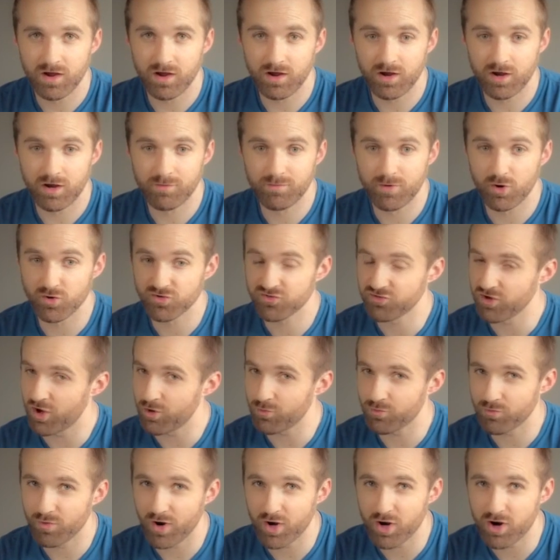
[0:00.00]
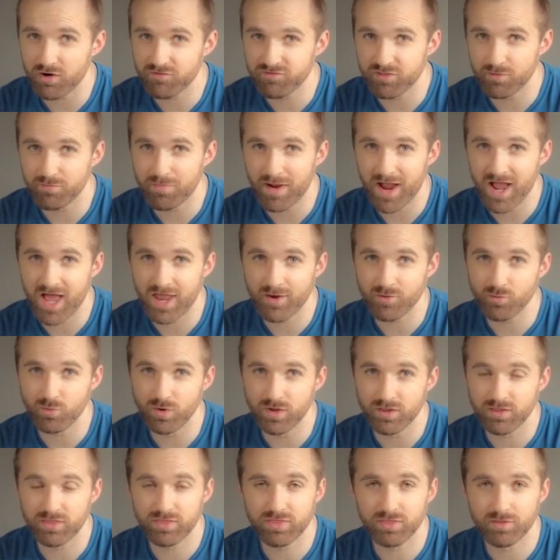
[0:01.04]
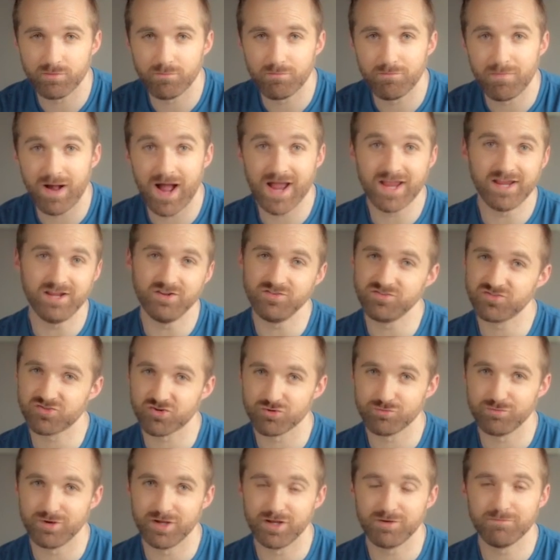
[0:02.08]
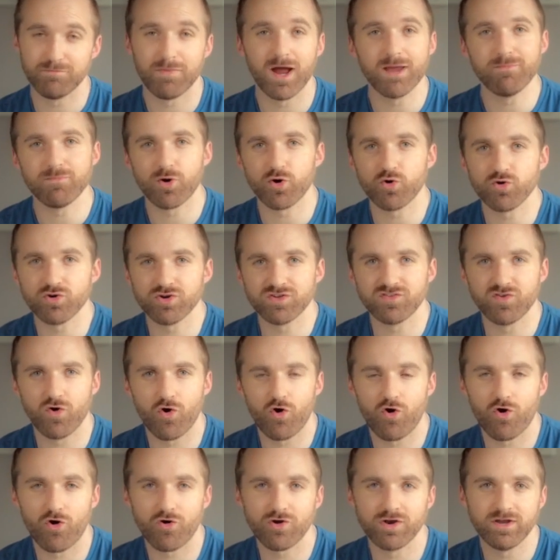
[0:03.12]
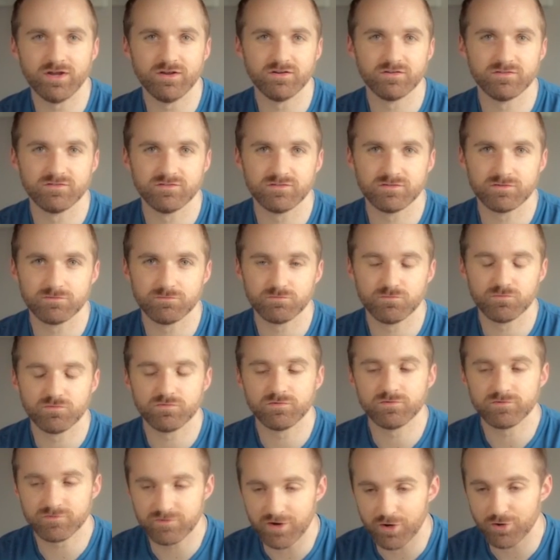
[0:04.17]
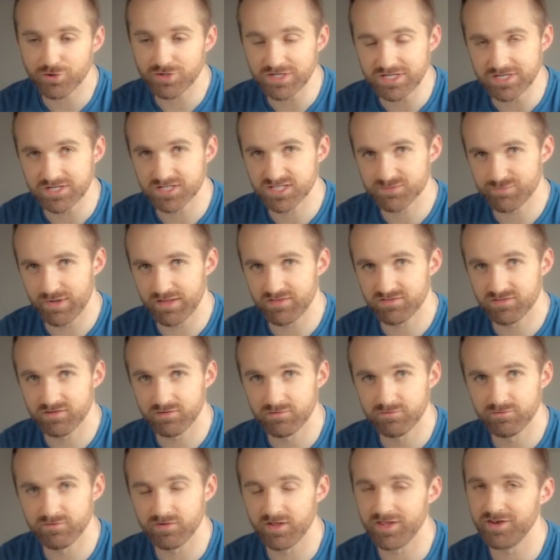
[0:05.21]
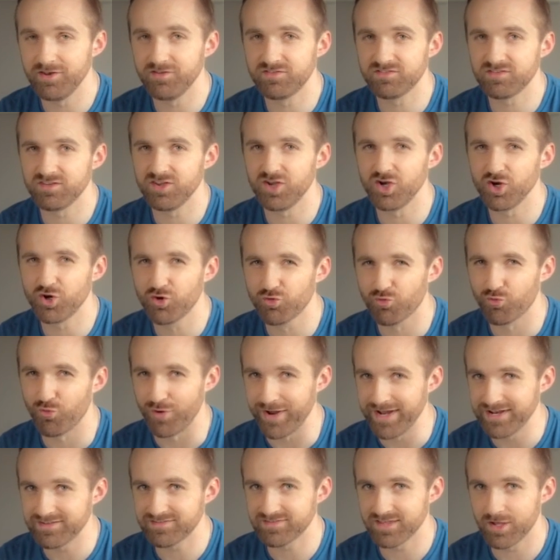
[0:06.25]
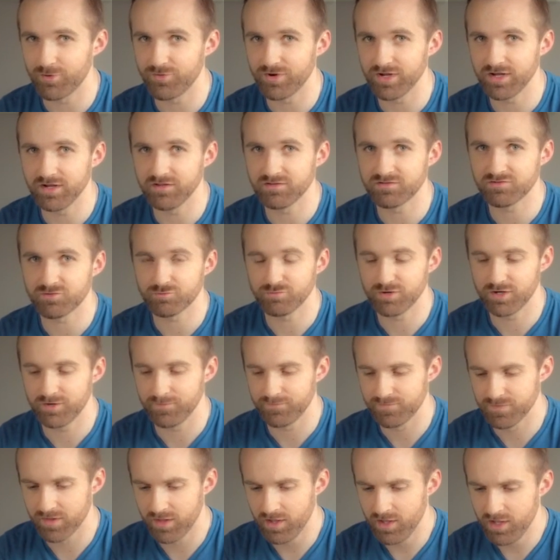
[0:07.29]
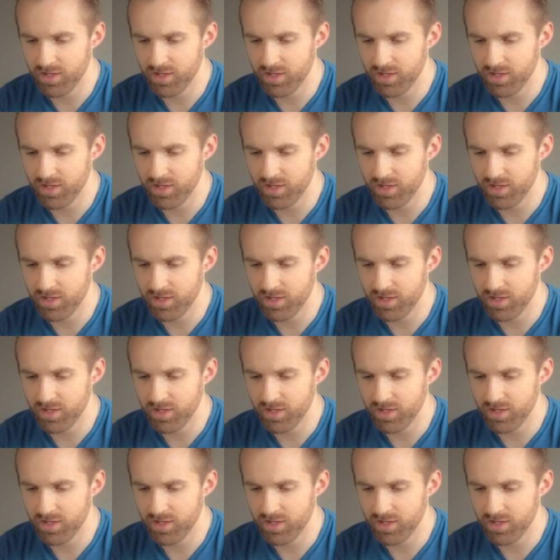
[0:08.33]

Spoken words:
I'll start right off the bat with my instrument. My Martin guitar is fairly expensive and it's a great sounding instrument.